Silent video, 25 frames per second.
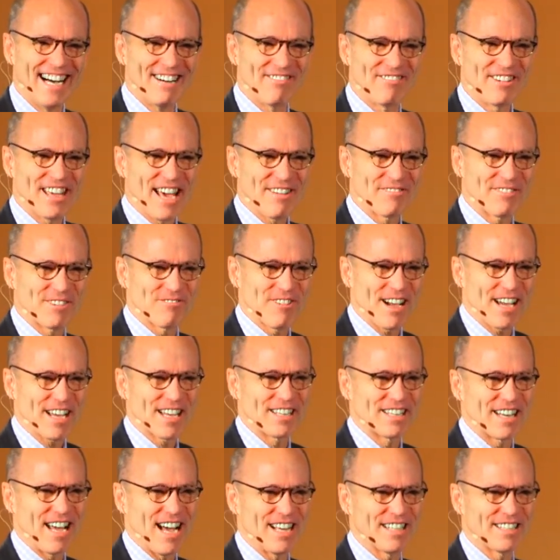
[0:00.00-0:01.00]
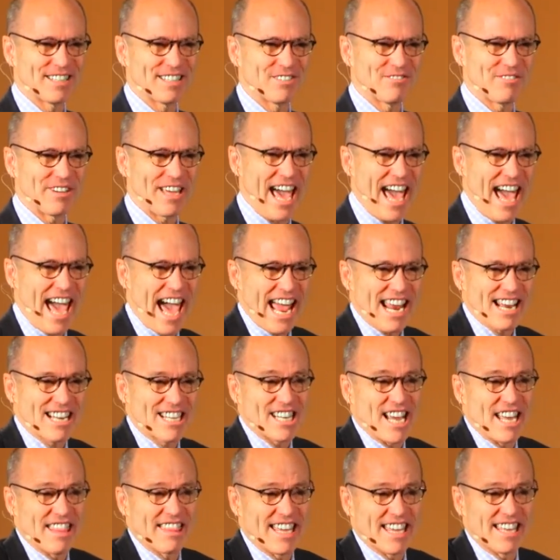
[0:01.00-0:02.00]
we have to recognize that
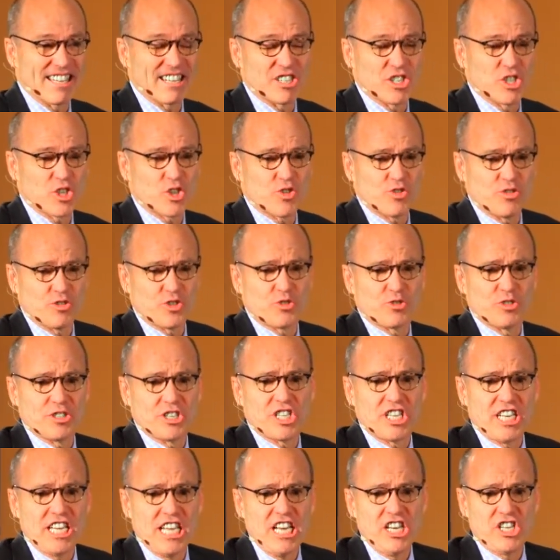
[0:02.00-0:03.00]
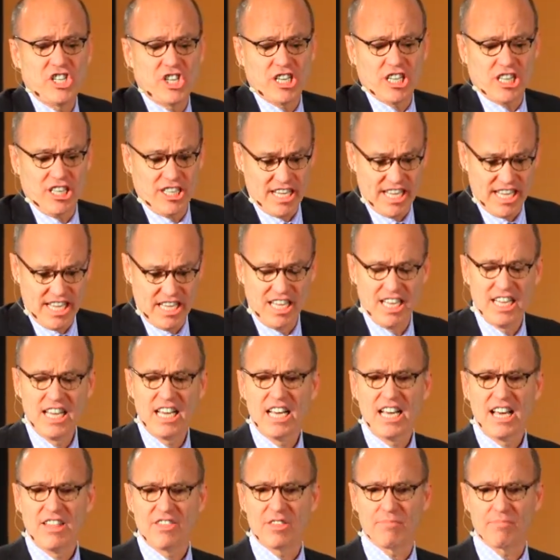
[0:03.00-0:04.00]
I think that strategically,
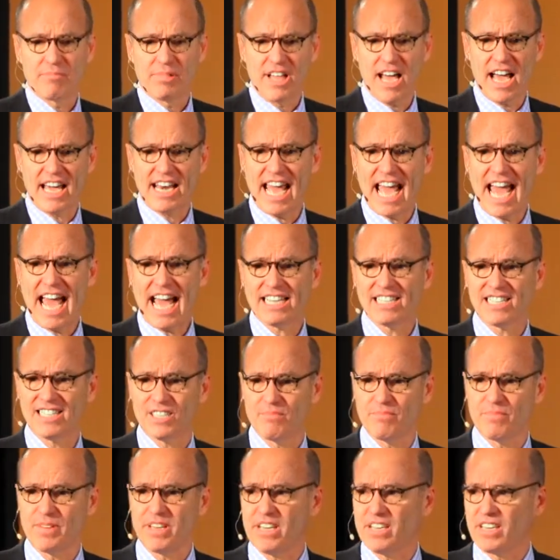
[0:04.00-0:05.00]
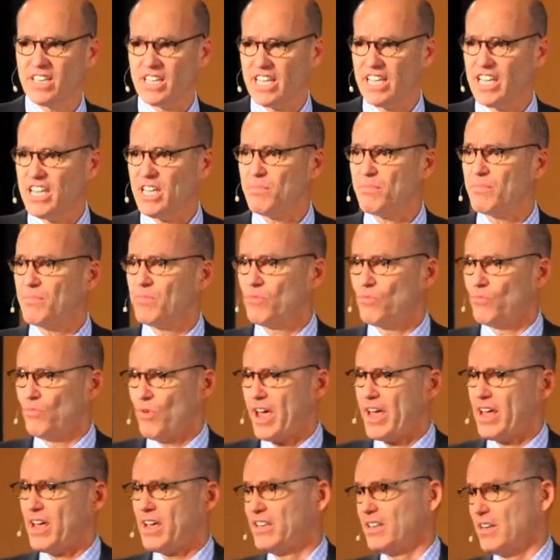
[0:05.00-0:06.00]
the plan has to be to keep
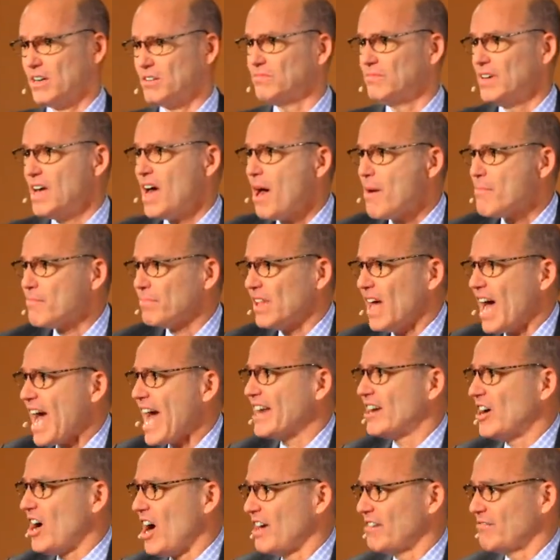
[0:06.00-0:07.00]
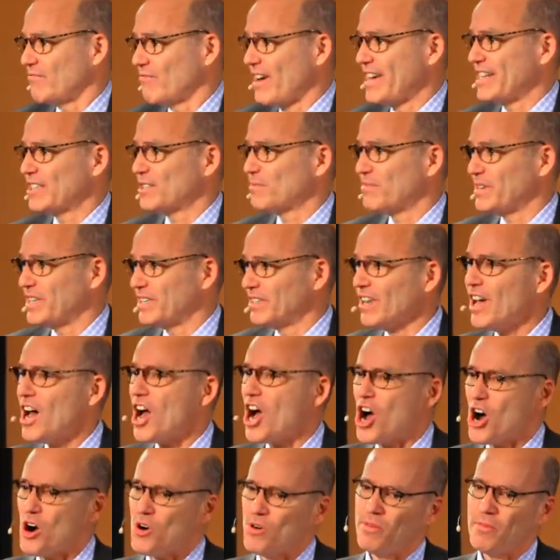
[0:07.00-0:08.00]
plan on rates being
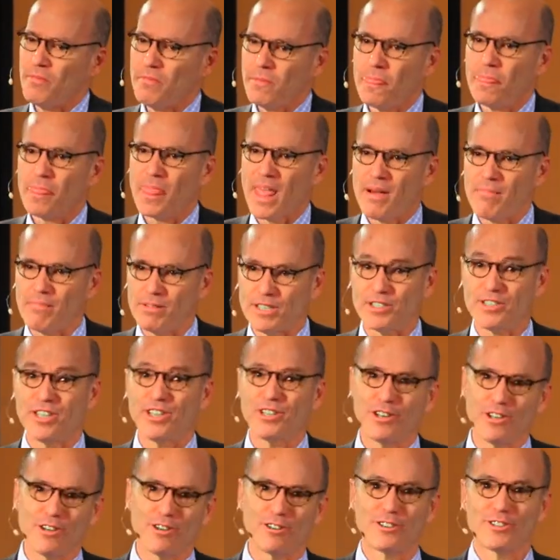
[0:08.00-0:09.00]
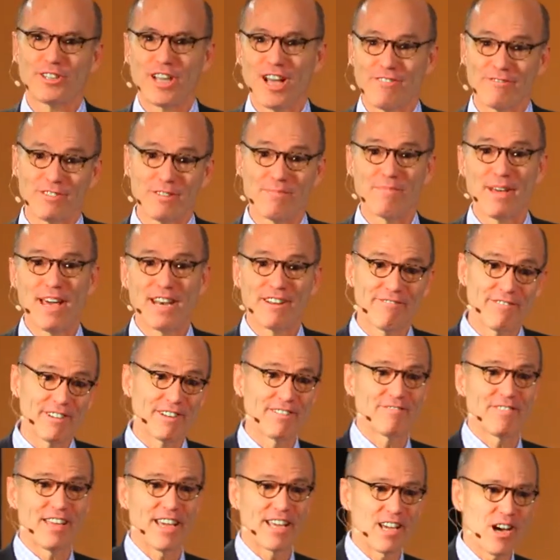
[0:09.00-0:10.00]
low, position yourself to
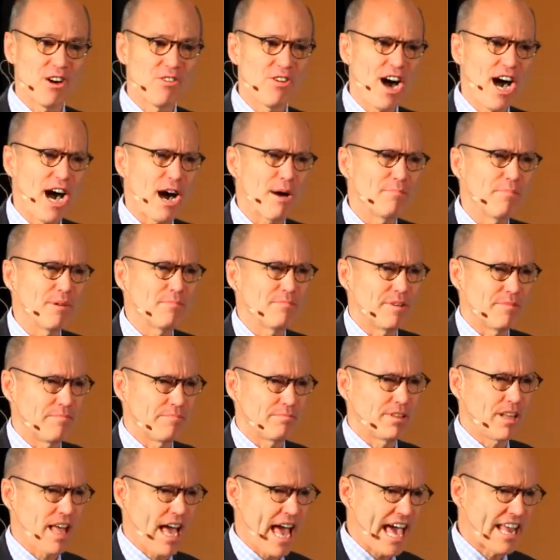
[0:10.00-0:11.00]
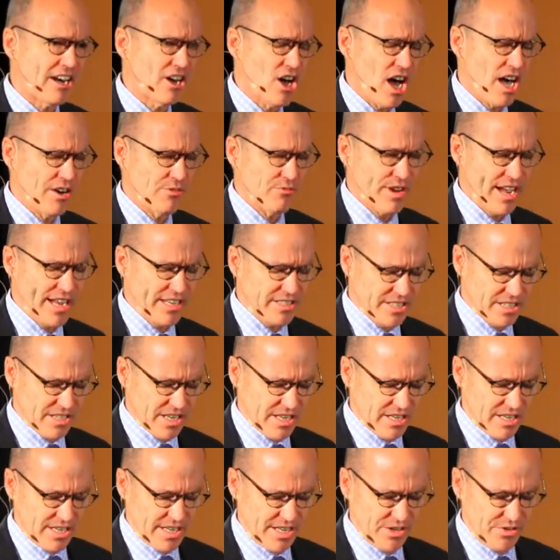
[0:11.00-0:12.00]
benefit if they go up, but plan on rates
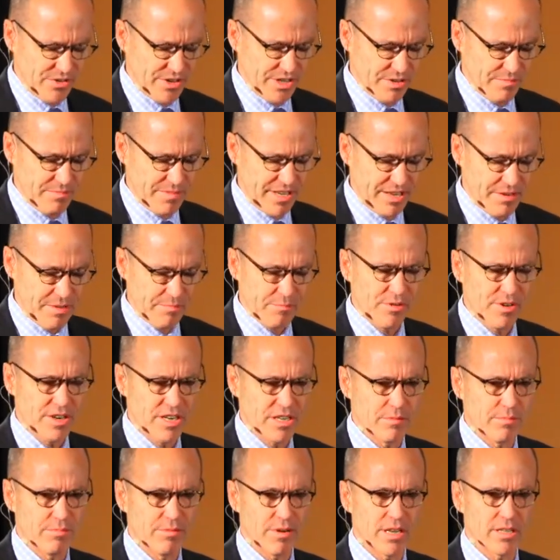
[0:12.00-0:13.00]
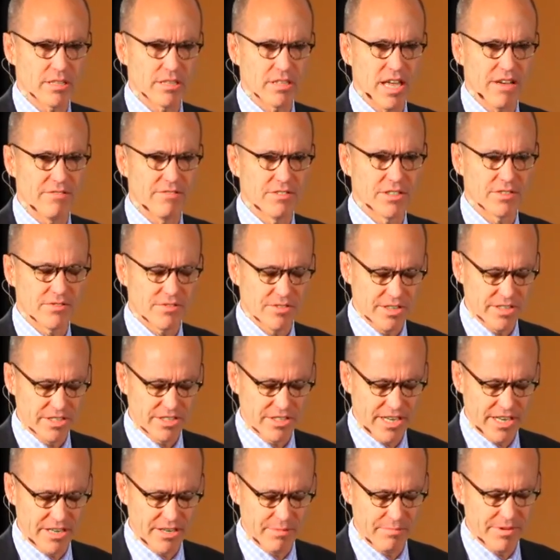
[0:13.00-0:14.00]
continuing to be at pretty depressed levels for an
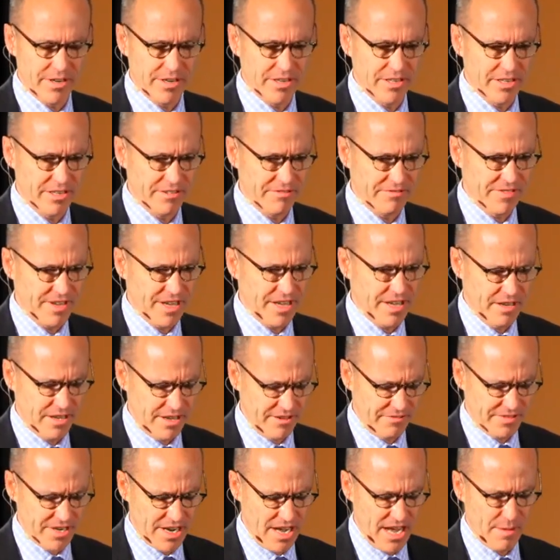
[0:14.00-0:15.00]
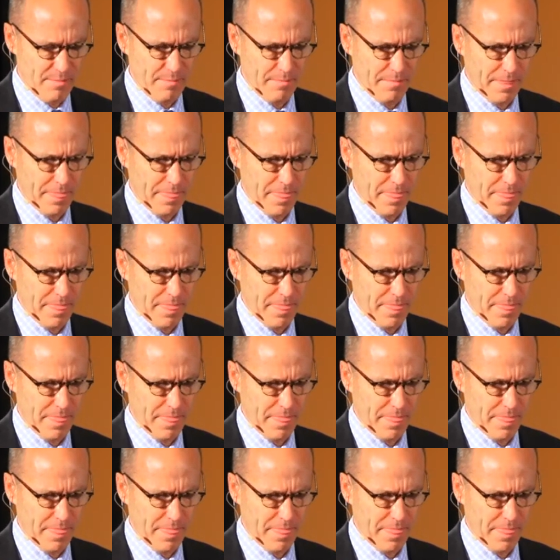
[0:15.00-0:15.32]
extended period of time.